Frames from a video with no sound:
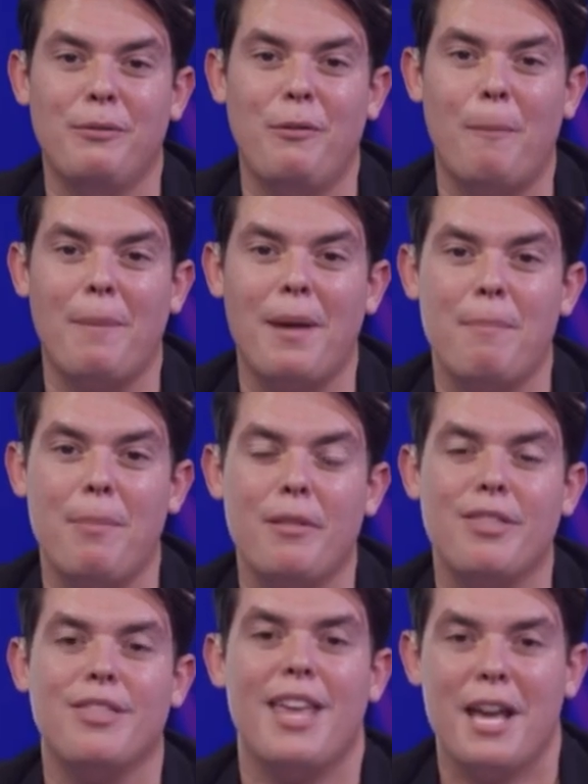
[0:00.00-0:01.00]

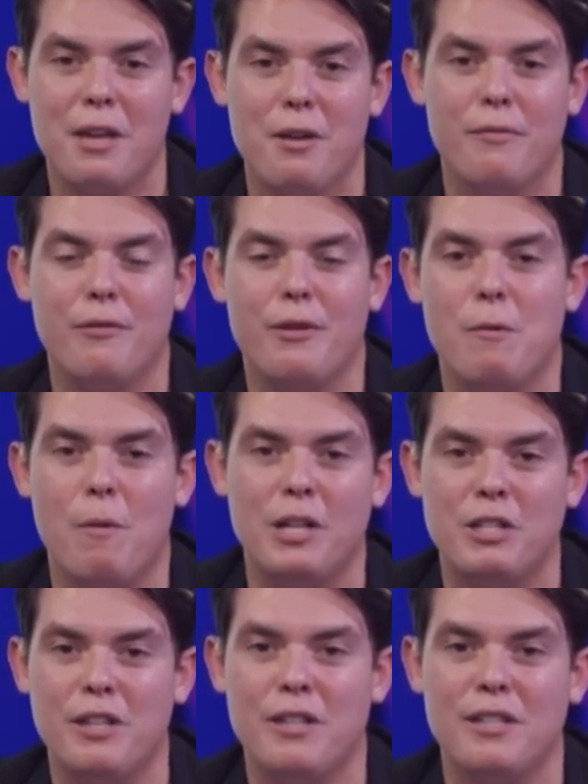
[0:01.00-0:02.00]
people. Thank you for
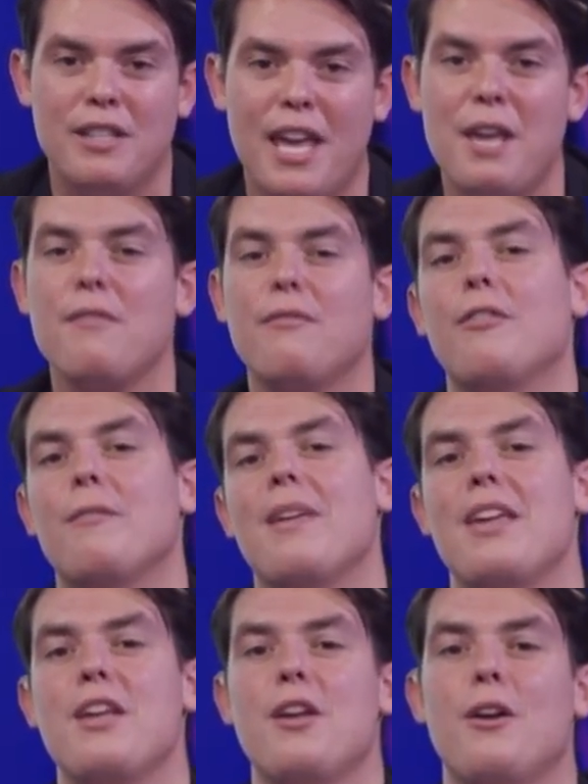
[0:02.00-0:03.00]
watching us. Thank you for
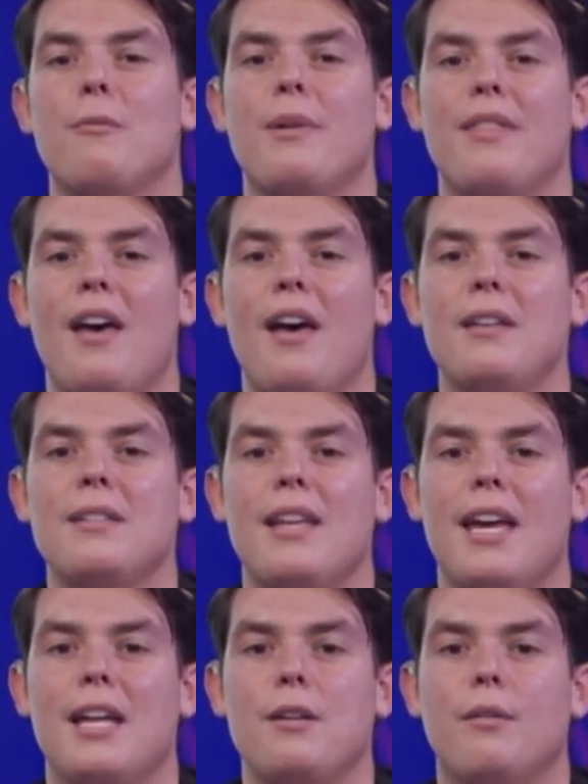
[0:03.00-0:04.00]
being here with us.
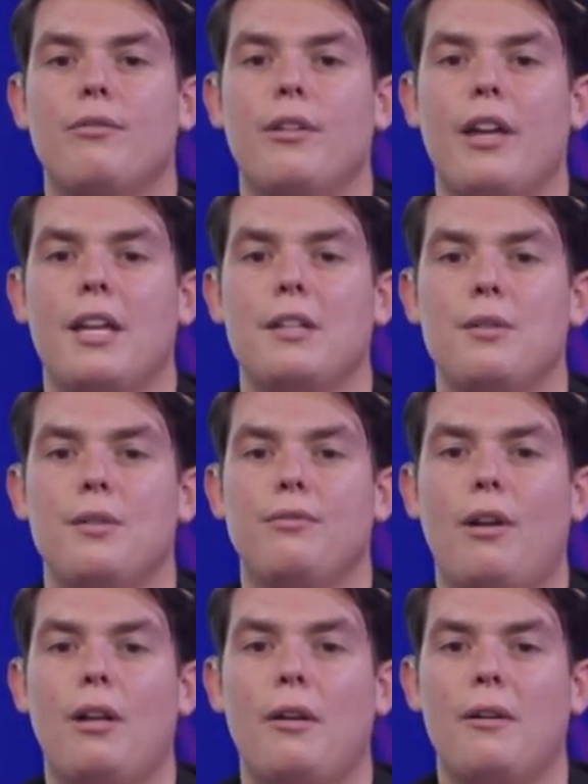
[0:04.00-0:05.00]
And don't forget to
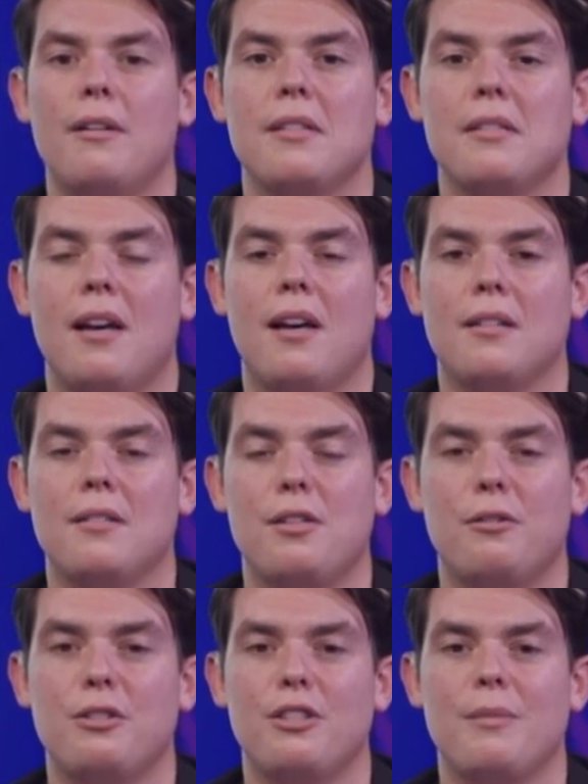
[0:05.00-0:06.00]
follow us on
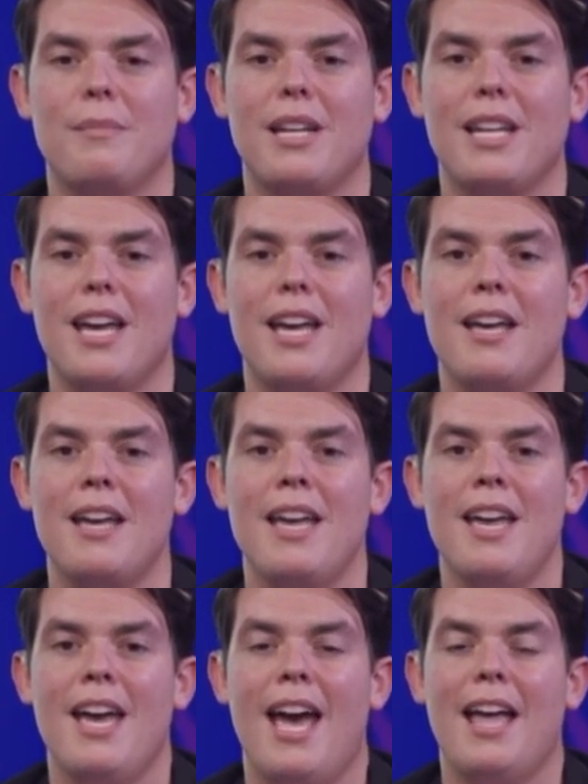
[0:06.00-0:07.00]
social media.
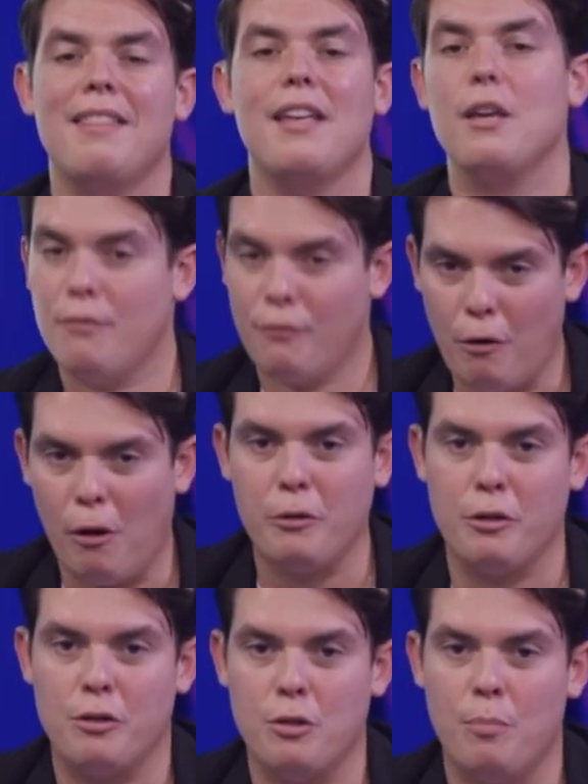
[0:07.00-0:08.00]
And thank you for all
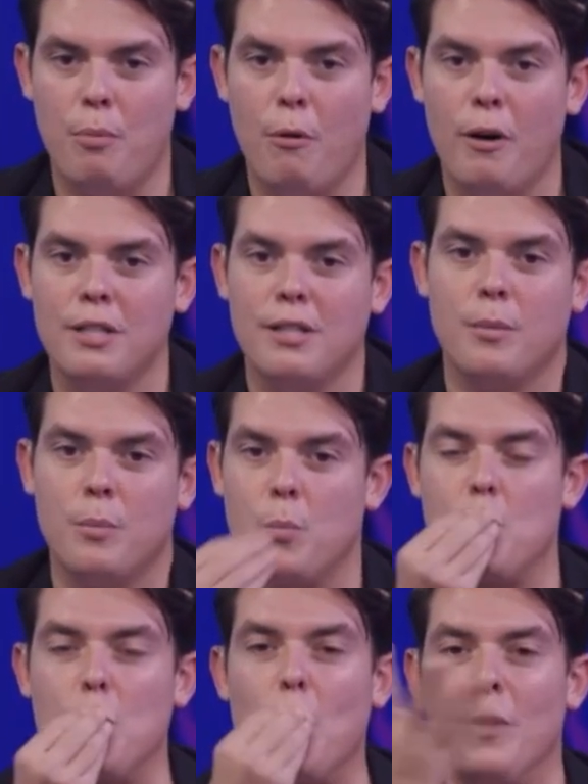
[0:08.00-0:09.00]
your support.
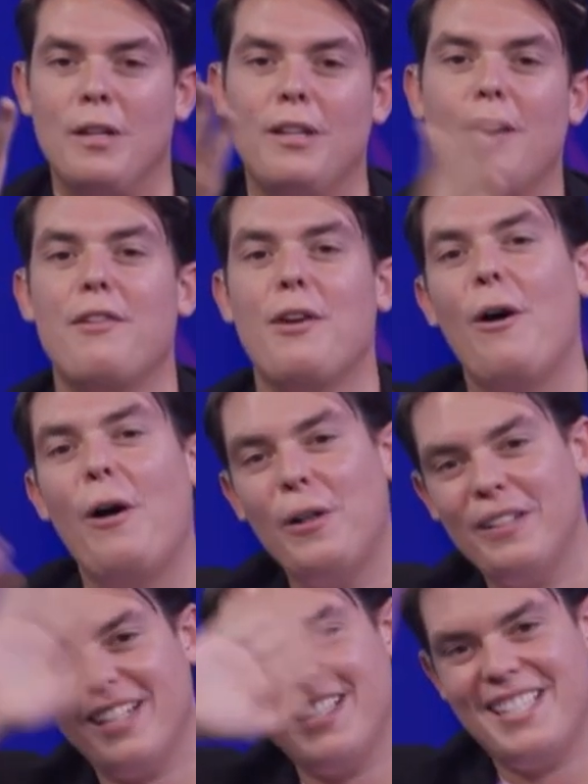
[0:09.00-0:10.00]
Love you
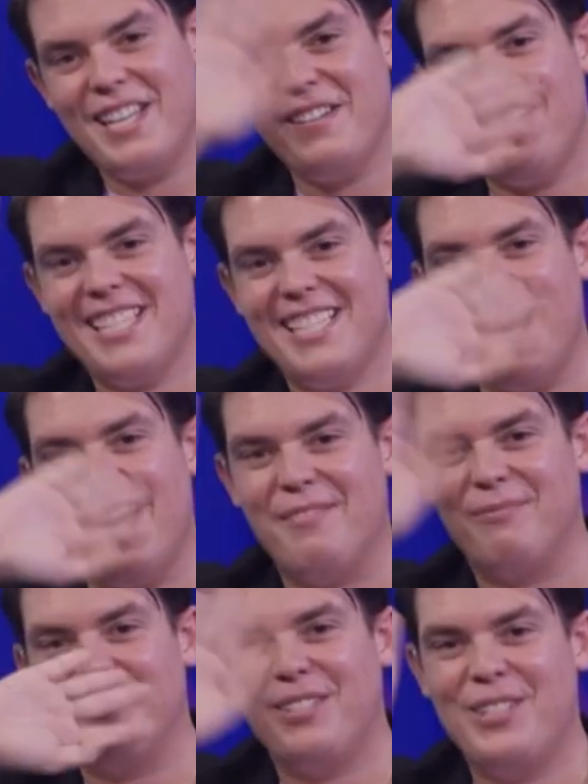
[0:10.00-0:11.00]
all and see you next time.
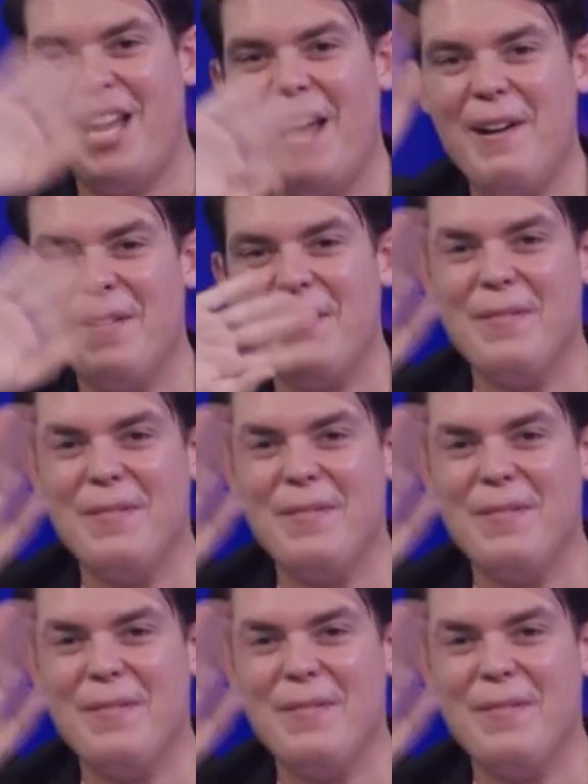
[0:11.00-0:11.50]
Ciao.